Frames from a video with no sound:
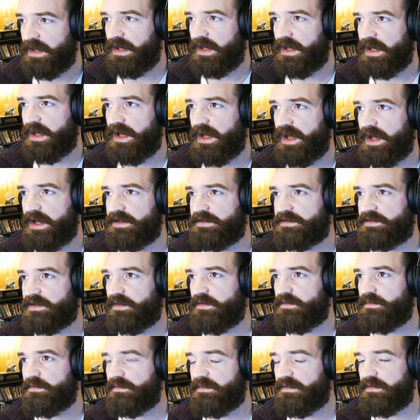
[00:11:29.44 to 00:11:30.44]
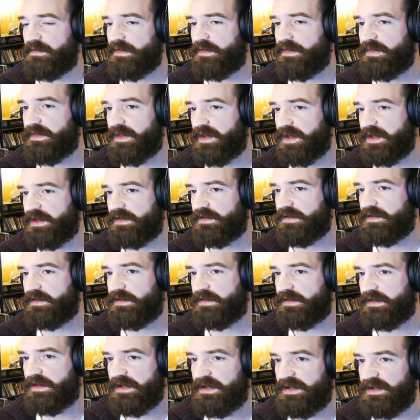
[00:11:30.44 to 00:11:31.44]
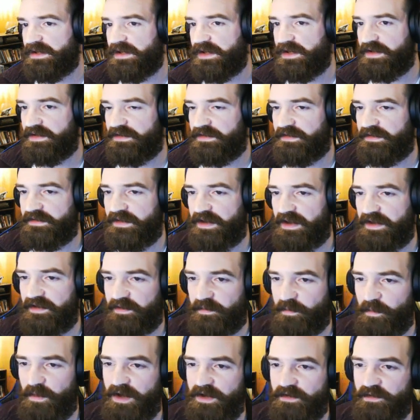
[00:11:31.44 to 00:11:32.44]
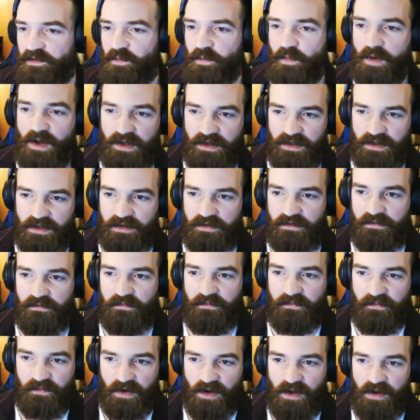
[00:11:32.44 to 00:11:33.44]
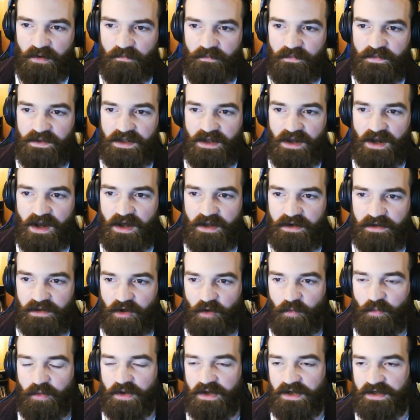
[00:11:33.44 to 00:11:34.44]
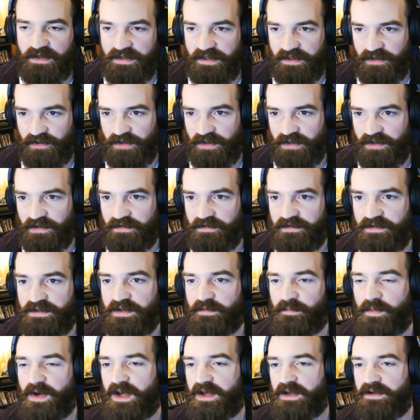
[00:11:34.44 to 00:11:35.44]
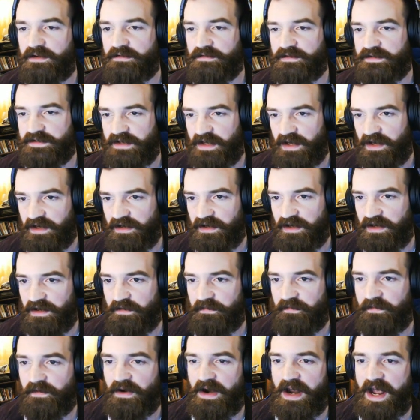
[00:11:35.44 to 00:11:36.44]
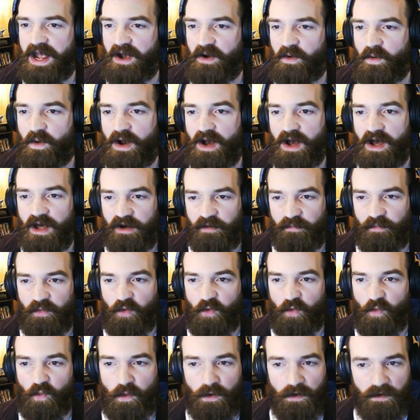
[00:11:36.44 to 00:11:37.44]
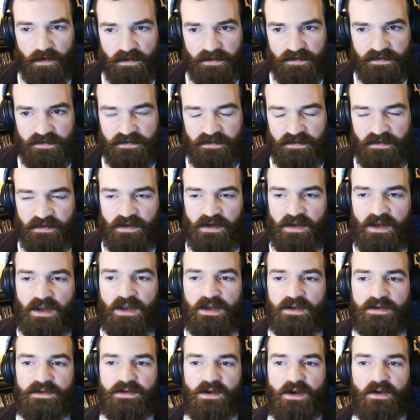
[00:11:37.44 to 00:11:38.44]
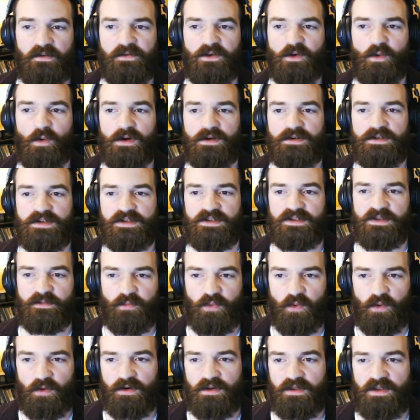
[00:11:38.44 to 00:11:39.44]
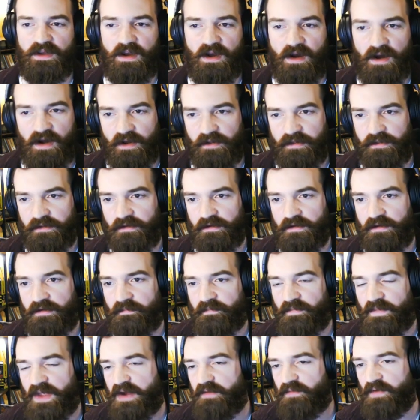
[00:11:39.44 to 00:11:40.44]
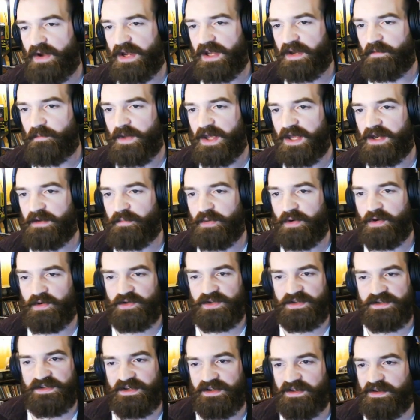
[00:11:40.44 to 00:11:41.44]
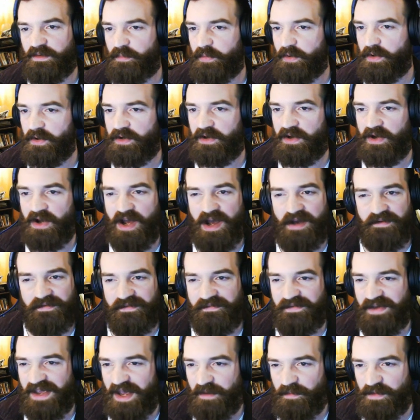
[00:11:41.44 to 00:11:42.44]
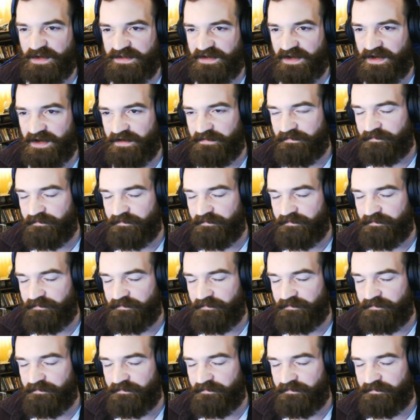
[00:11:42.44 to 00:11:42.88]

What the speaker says: I don't think he gets as much money from the audiobook edition, to my understanding, for how Audible works. So if you want to support the author, I recommend purchasing the book off of Amazon.